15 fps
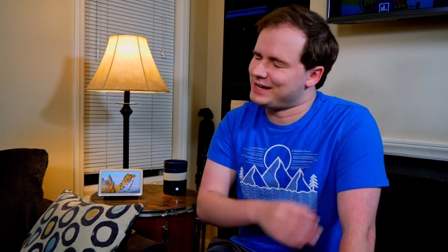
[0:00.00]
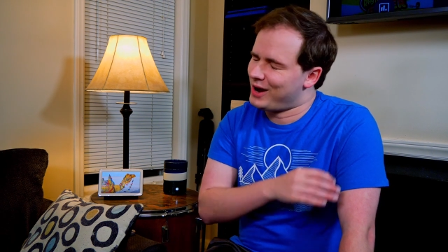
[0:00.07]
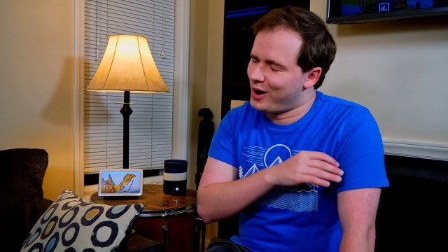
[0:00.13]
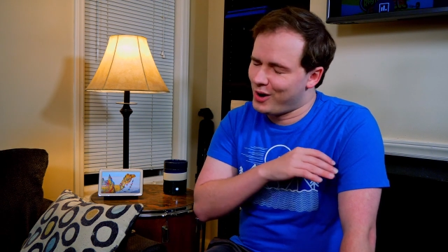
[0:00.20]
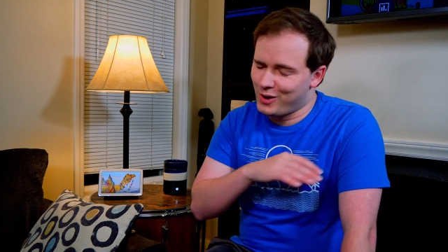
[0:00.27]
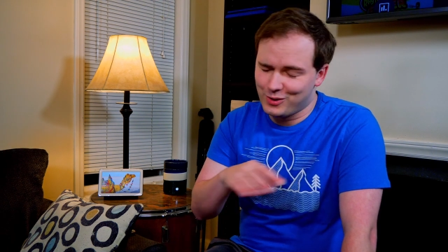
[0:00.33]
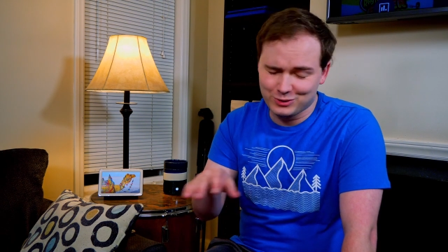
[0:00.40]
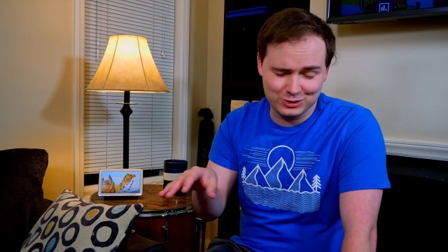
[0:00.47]

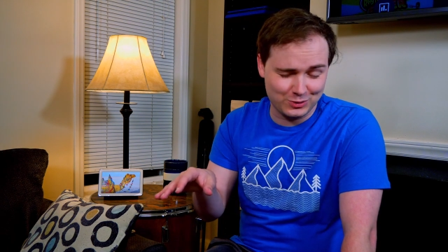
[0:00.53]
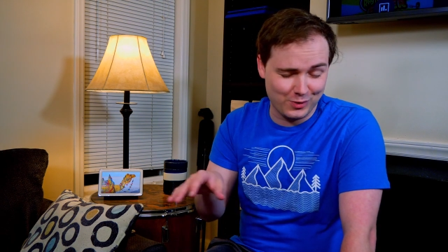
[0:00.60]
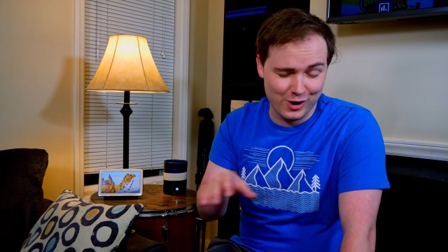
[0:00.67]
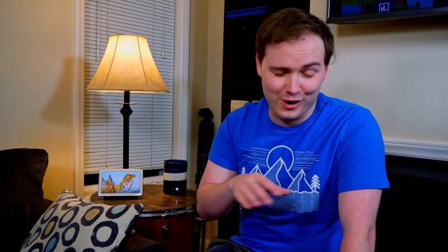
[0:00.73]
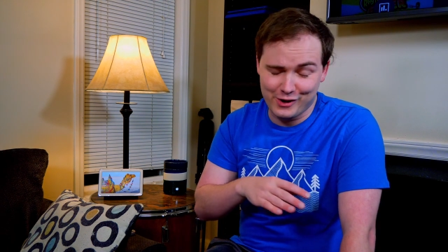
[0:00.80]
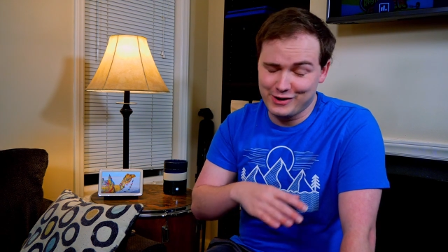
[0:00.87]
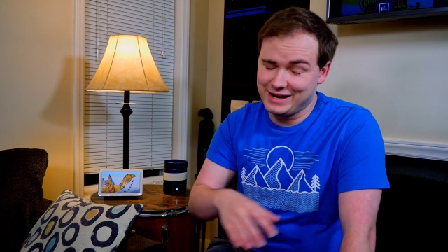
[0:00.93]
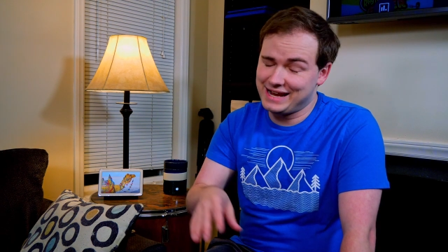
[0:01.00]
Don't
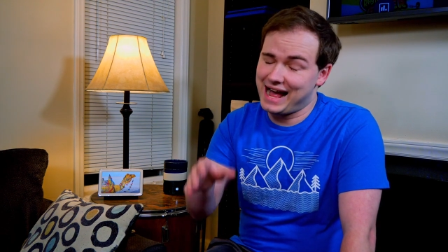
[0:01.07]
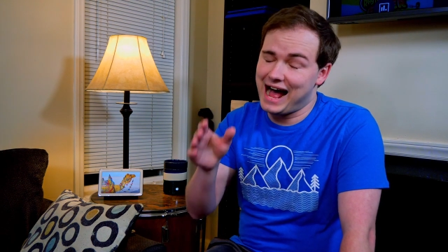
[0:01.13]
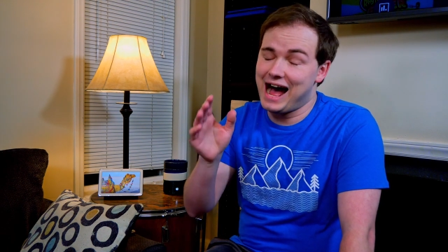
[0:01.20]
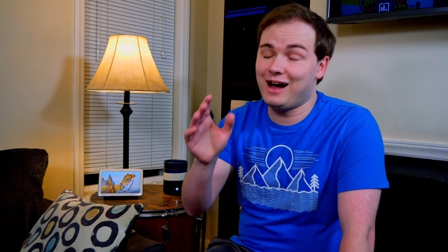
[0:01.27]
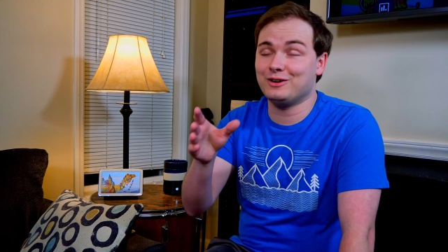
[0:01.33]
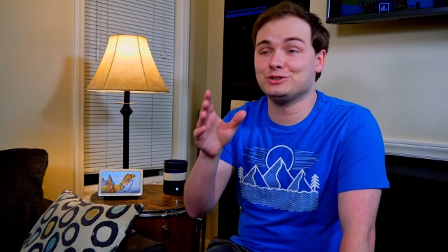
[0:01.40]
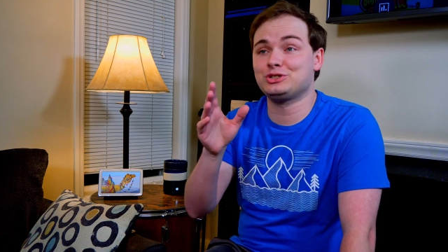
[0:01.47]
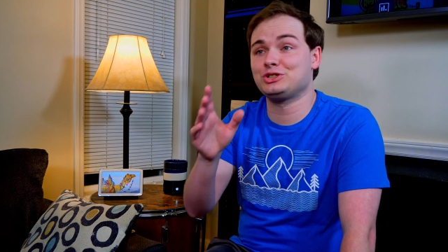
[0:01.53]
worry,
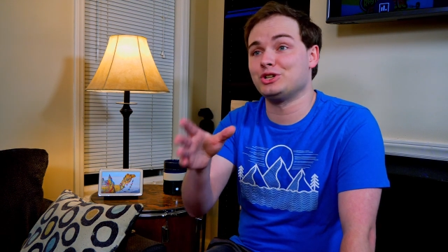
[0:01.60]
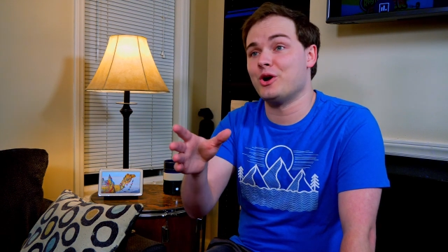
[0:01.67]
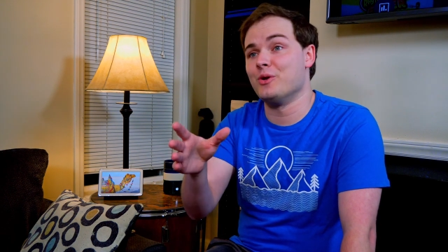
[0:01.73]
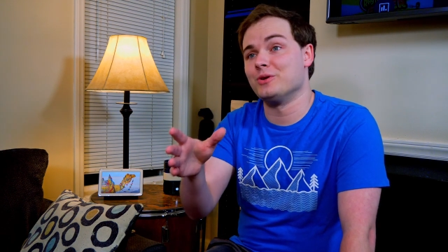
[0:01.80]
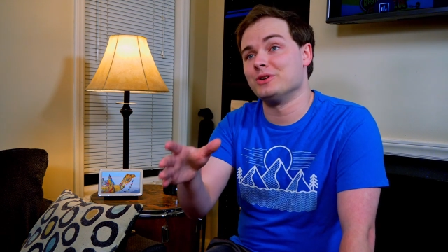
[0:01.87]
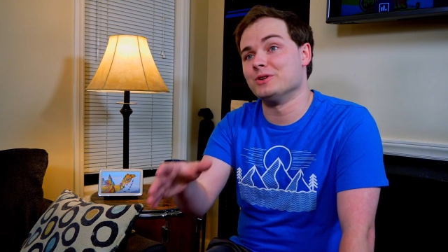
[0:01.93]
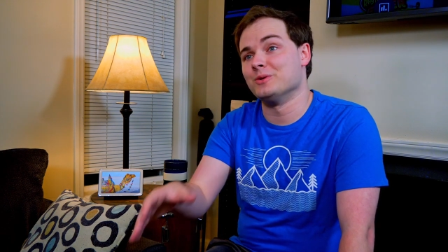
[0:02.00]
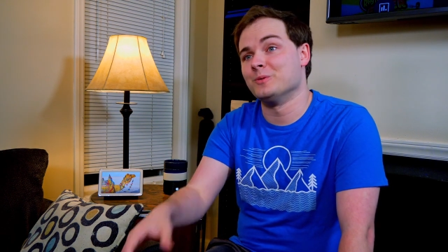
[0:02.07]
I'll
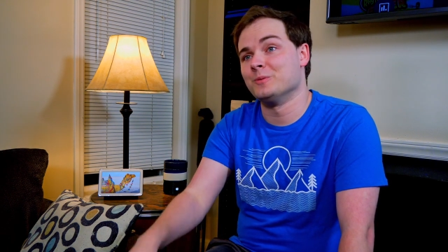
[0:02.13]
show you.